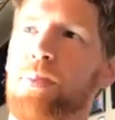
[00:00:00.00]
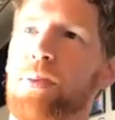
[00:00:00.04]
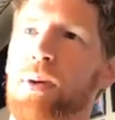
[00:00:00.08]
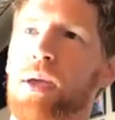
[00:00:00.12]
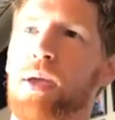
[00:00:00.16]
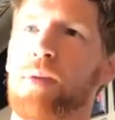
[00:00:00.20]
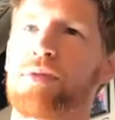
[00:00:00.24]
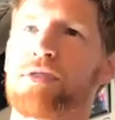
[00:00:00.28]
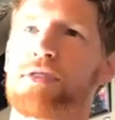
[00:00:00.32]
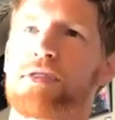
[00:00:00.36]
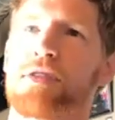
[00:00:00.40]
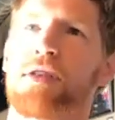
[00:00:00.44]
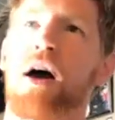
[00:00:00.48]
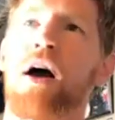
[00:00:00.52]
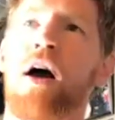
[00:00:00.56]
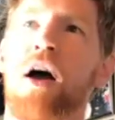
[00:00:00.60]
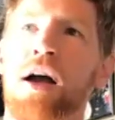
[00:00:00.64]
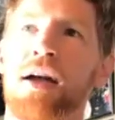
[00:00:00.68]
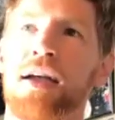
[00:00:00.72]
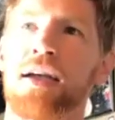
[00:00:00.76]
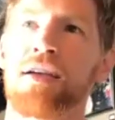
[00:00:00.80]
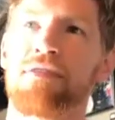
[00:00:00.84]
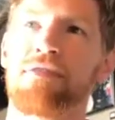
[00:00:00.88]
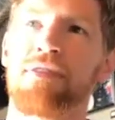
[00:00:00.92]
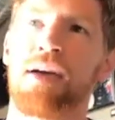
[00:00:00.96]
was the
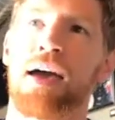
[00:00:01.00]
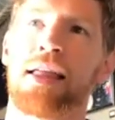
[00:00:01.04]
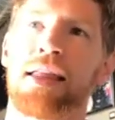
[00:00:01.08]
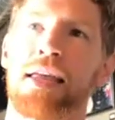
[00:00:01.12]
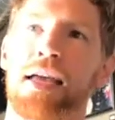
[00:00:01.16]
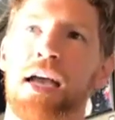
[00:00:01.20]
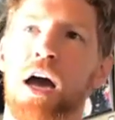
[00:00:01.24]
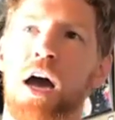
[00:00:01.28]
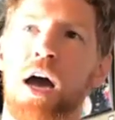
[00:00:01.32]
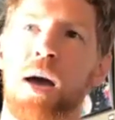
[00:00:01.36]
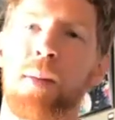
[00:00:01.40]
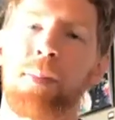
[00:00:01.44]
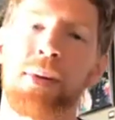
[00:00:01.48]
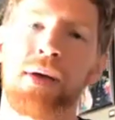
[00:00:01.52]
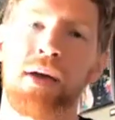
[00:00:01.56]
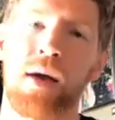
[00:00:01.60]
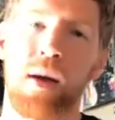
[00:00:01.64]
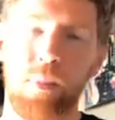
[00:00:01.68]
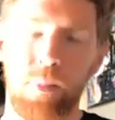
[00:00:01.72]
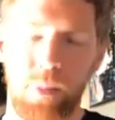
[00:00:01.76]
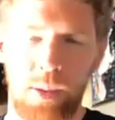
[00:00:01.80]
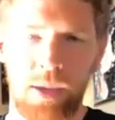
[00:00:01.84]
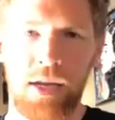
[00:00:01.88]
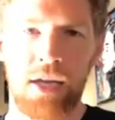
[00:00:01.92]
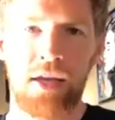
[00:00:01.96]
Hocking Valley Hop
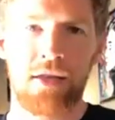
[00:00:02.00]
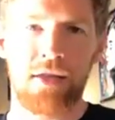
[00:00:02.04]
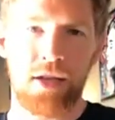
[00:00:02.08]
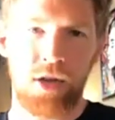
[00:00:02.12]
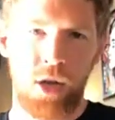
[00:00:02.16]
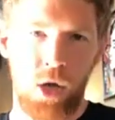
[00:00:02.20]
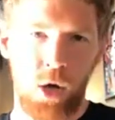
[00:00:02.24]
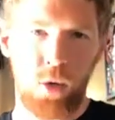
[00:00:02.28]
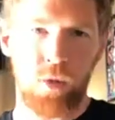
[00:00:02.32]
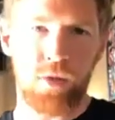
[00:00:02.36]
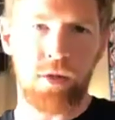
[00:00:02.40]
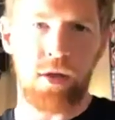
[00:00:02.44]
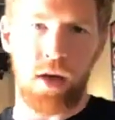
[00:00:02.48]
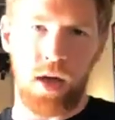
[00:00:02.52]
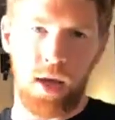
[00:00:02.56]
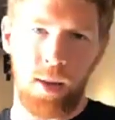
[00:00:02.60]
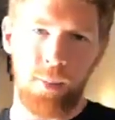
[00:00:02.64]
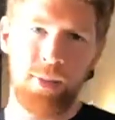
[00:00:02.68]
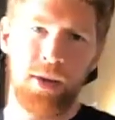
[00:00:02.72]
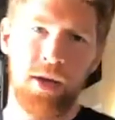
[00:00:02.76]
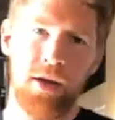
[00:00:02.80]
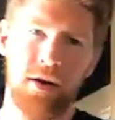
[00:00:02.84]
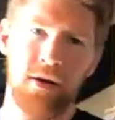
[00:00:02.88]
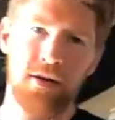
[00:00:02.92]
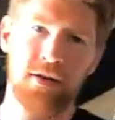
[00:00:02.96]
Company that owned the hop
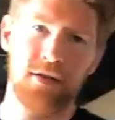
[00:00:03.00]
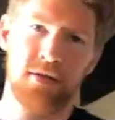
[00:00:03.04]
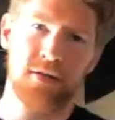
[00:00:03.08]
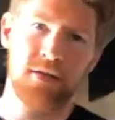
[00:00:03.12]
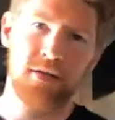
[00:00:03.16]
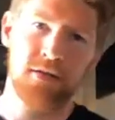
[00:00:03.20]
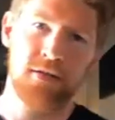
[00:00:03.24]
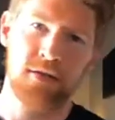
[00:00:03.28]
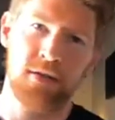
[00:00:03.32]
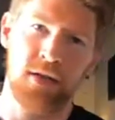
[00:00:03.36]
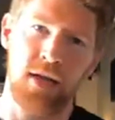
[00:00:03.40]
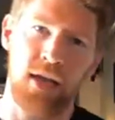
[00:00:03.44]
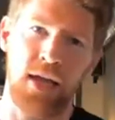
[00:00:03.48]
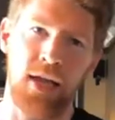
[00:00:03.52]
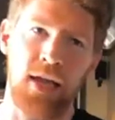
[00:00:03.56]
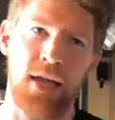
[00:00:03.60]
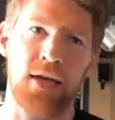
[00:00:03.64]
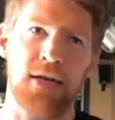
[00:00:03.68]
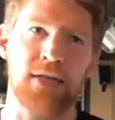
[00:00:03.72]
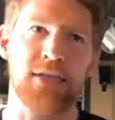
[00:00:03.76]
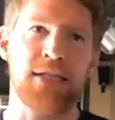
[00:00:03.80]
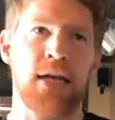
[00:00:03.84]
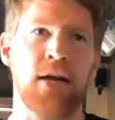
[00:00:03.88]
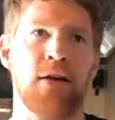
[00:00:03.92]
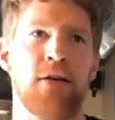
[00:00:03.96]
yards,
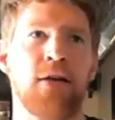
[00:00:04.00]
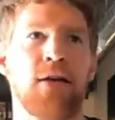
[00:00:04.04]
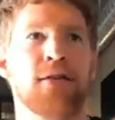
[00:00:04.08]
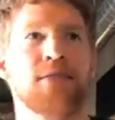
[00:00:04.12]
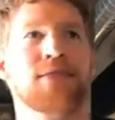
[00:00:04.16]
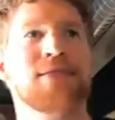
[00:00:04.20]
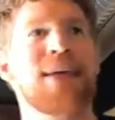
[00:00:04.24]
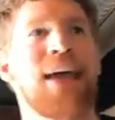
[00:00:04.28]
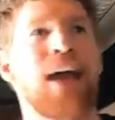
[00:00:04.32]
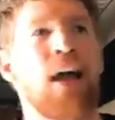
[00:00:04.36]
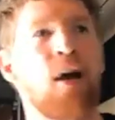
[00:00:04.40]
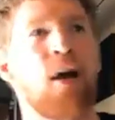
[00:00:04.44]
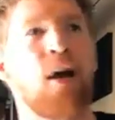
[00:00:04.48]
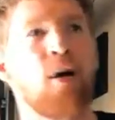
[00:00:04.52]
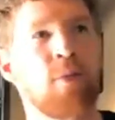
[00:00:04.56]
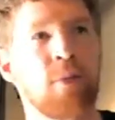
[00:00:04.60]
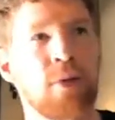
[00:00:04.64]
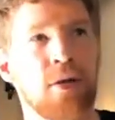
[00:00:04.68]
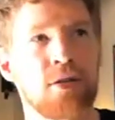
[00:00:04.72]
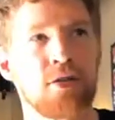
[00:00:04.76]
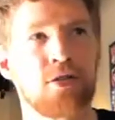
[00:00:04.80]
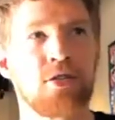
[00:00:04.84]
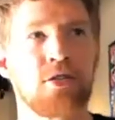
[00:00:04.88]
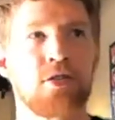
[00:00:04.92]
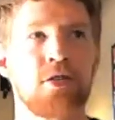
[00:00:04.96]
and Darius
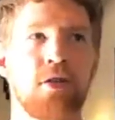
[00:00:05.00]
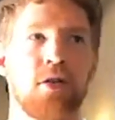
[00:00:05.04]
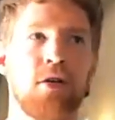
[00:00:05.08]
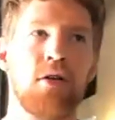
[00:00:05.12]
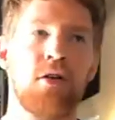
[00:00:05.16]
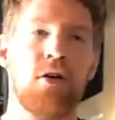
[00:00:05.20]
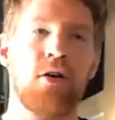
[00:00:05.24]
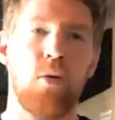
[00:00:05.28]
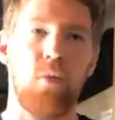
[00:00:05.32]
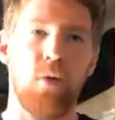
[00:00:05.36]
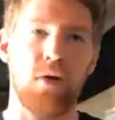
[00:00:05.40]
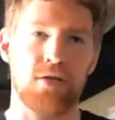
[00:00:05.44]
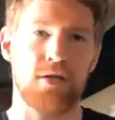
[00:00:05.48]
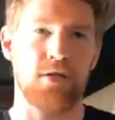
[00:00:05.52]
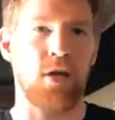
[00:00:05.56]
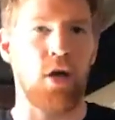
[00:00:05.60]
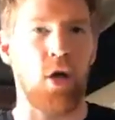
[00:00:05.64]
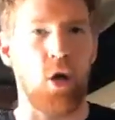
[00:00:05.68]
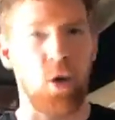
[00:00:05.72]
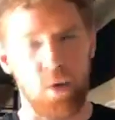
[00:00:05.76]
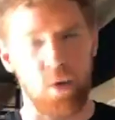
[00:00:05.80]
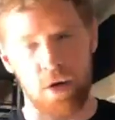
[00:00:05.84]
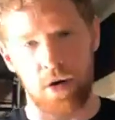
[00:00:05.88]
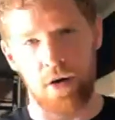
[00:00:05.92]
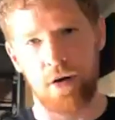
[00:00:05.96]
Talmadge was the
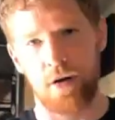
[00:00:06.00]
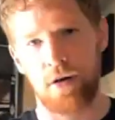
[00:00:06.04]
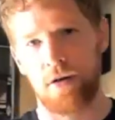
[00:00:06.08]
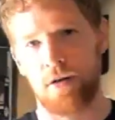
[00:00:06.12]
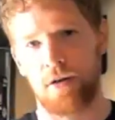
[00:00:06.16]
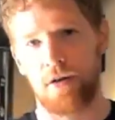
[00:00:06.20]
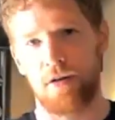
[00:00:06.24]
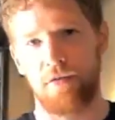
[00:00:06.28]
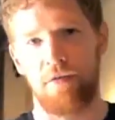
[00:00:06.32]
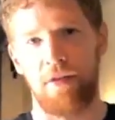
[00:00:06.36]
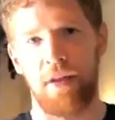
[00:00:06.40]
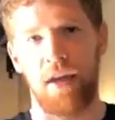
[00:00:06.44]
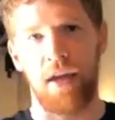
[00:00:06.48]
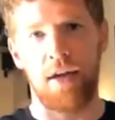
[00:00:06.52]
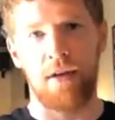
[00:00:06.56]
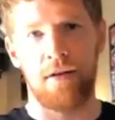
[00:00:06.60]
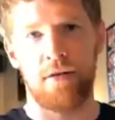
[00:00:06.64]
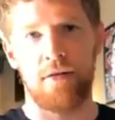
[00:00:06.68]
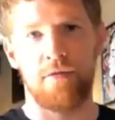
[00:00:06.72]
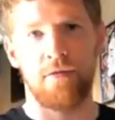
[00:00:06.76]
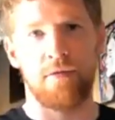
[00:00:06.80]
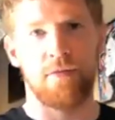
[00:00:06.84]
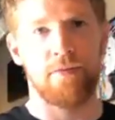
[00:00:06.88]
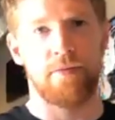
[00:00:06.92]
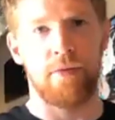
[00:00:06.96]
owner of that.
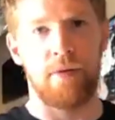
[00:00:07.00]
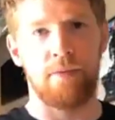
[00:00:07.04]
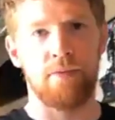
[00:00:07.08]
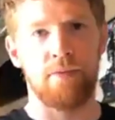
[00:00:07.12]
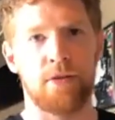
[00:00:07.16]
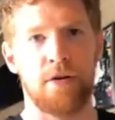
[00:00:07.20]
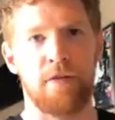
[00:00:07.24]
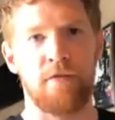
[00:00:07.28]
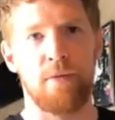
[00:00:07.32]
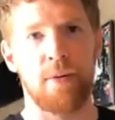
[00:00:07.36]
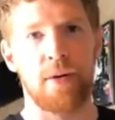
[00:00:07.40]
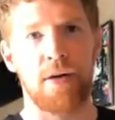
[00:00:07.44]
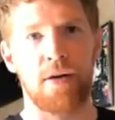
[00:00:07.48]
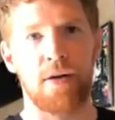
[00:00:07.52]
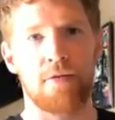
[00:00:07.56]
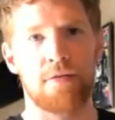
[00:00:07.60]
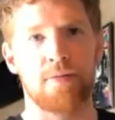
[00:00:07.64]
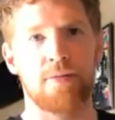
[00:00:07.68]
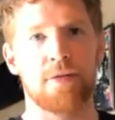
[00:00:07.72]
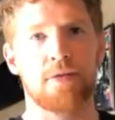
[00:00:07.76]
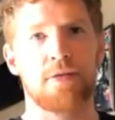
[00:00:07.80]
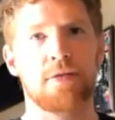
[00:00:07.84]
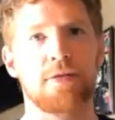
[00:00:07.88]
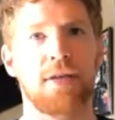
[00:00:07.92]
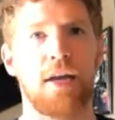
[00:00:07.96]
I'm sure everybody knows
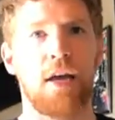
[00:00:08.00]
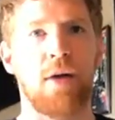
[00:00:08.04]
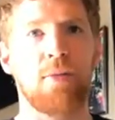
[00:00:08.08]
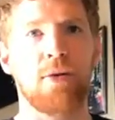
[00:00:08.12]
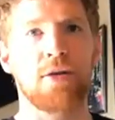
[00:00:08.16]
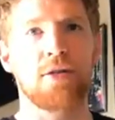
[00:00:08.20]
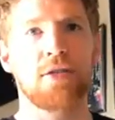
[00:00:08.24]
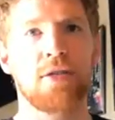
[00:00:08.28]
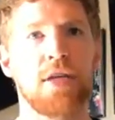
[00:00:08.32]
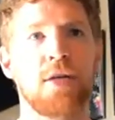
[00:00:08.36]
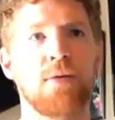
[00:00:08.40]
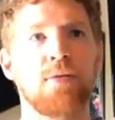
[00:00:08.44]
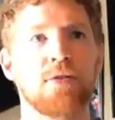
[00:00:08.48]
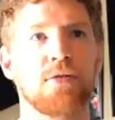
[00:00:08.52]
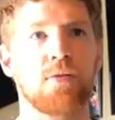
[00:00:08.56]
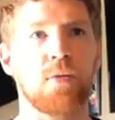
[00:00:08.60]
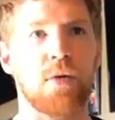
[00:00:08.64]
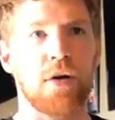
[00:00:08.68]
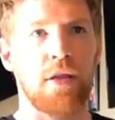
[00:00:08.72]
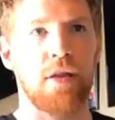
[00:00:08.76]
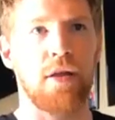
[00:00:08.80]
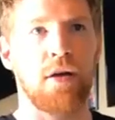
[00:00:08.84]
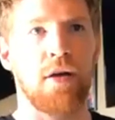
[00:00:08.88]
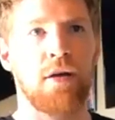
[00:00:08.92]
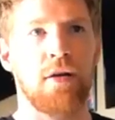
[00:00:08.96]
Mr. Talmadge. He was
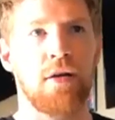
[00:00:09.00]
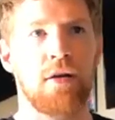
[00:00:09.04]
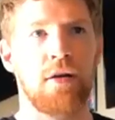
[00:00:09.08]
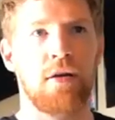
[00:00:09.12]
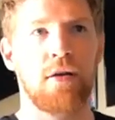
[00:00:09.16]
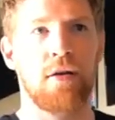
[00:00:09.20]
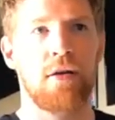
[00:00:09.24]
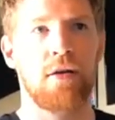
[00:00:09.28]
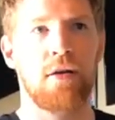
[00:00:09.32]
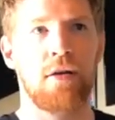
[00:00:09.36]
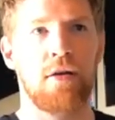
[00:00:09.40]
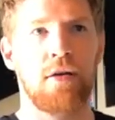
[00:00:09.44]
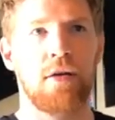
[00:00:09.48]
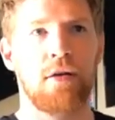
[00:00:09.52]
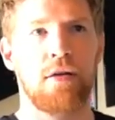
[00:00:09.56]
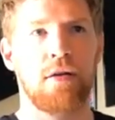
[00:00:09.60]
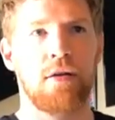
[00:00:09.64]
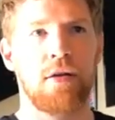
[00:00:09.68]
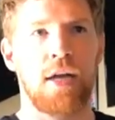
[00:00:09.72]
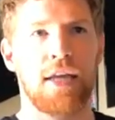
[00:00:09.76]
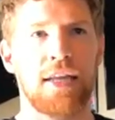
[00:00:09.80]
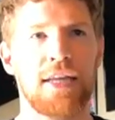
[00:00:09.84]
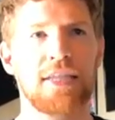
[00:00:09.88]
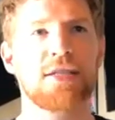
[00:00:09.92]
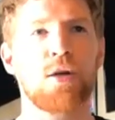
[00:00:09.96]

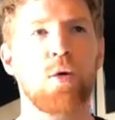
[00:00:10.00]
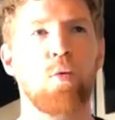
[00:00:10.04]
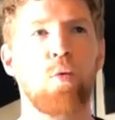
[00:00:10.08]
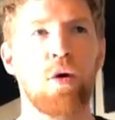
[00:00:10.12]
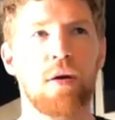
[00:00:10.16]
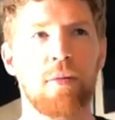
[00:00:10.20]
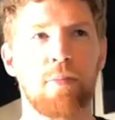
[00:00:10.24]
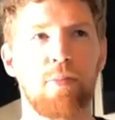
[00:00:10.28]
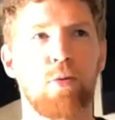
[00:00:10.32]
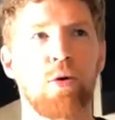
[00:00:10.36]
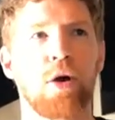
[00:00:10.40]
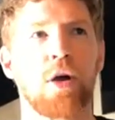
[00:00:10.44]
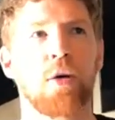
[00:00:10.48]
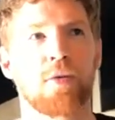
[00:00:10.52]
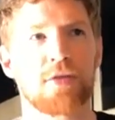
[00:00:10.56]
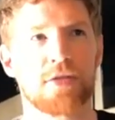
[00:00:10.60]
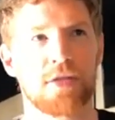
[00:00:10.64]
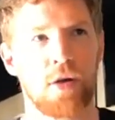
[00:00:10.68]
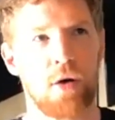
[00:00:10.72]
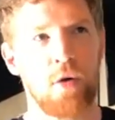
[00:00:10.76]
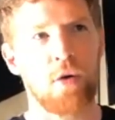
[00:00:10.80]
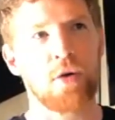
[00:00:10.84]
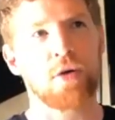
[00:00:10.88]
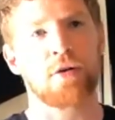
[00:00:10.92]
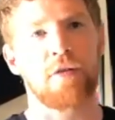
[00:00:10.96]
at least at one point, was the
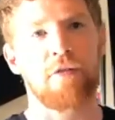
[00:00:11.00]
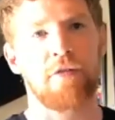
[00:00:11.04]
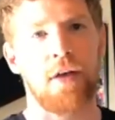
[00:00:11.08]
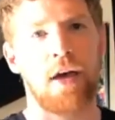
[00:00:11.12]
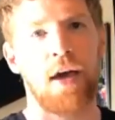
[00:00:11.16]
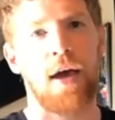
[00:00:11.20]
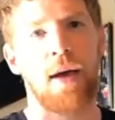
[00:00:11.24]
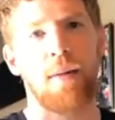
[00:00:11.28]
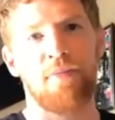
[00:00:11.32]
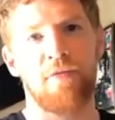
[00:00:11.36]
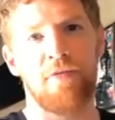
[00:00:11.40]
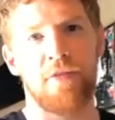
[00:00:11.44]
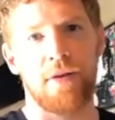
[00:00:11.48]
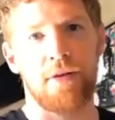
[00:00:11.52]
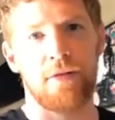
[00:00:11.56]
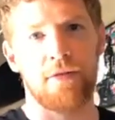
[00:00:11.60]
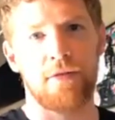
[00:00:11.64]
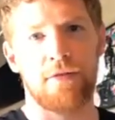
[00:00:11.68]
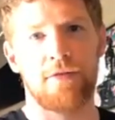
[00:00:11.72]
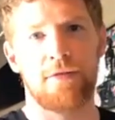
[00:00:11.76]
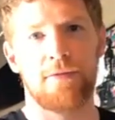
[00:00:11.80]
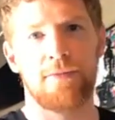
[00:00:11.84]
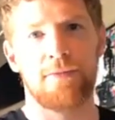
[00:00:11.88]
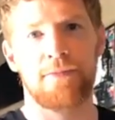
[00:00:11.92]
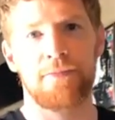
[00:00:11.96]
owner of the hop fields.